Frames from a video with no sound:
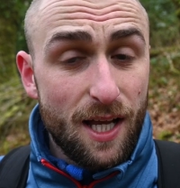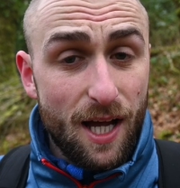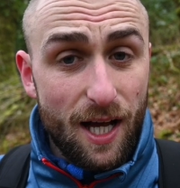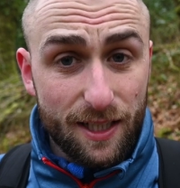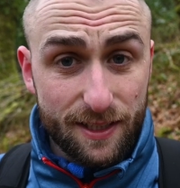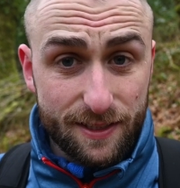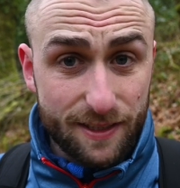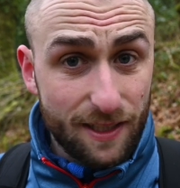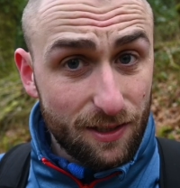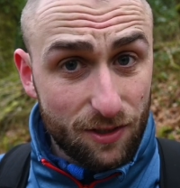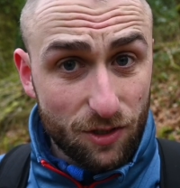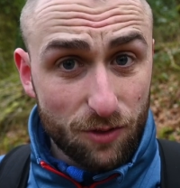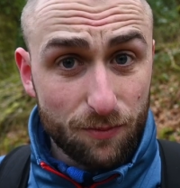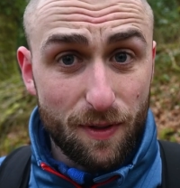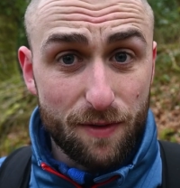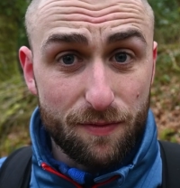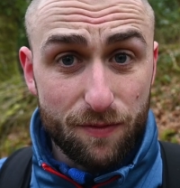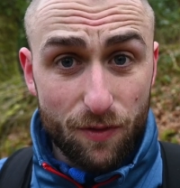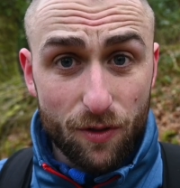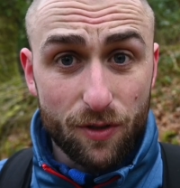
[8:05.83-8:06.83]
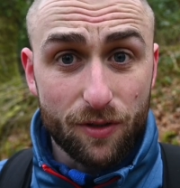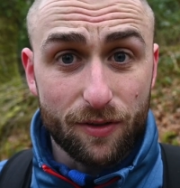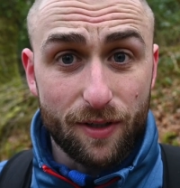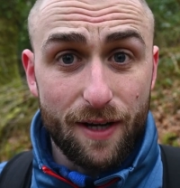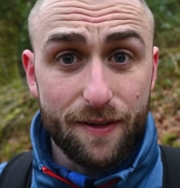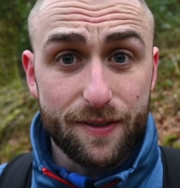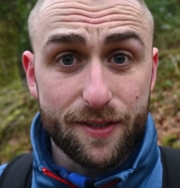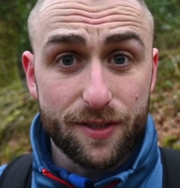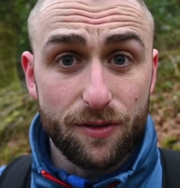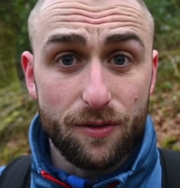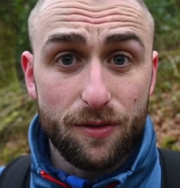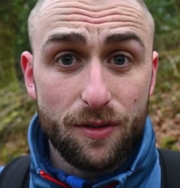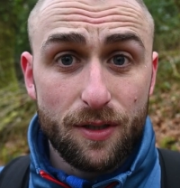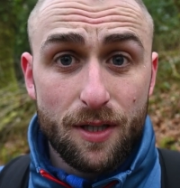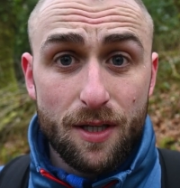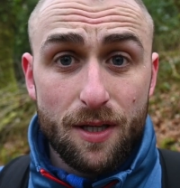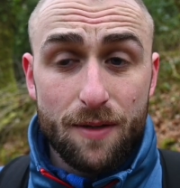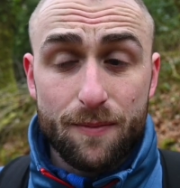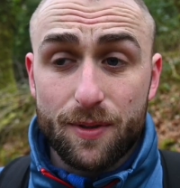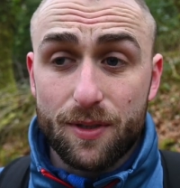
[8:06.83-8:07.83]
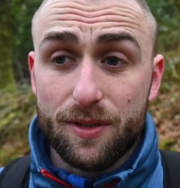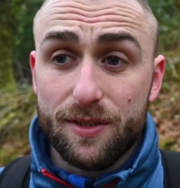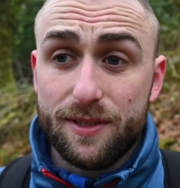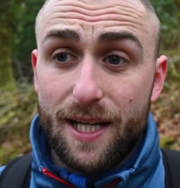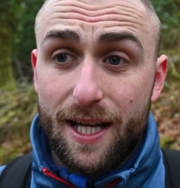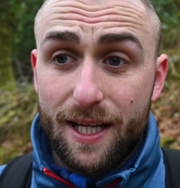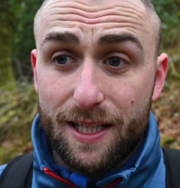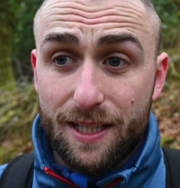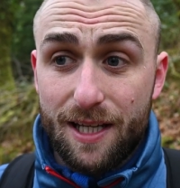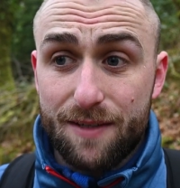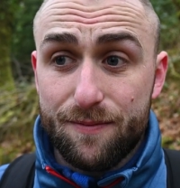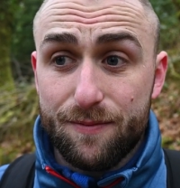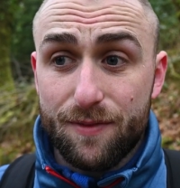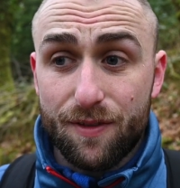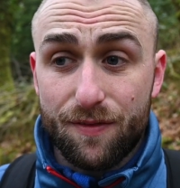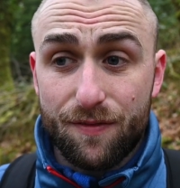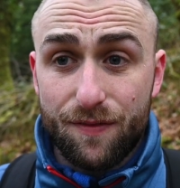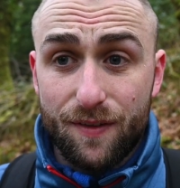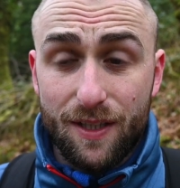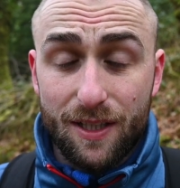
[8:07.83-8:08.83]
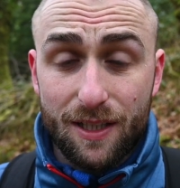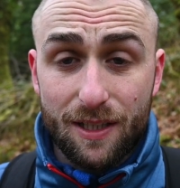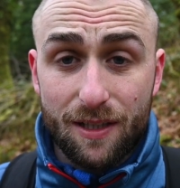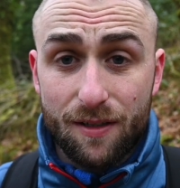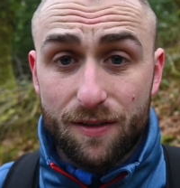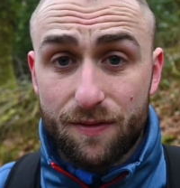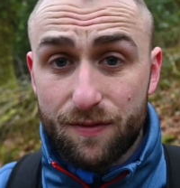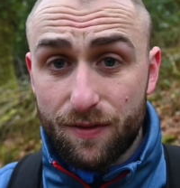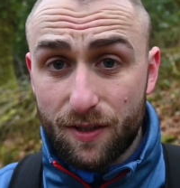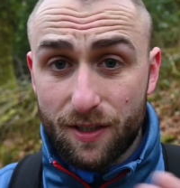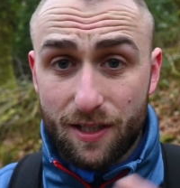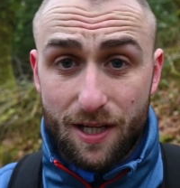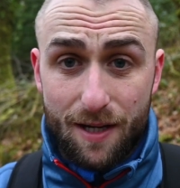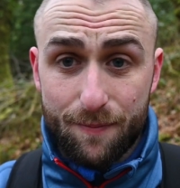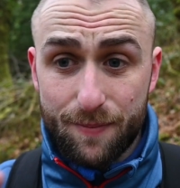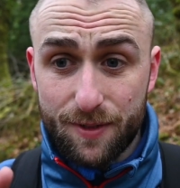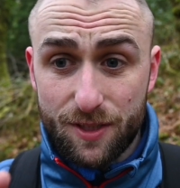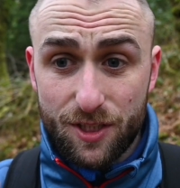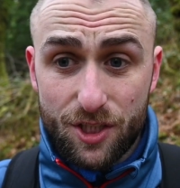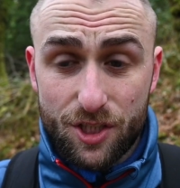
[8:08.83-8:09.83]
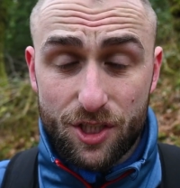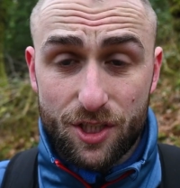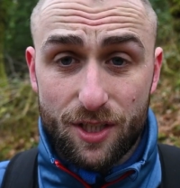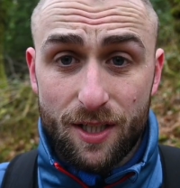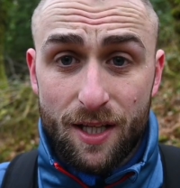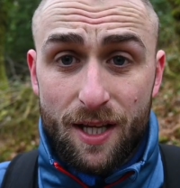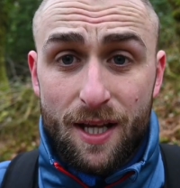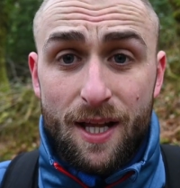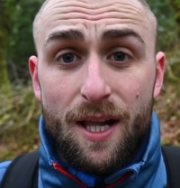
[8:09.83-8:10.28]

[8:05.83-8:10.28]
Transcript: I still took my photographs though, because that gave me a feel for the composition.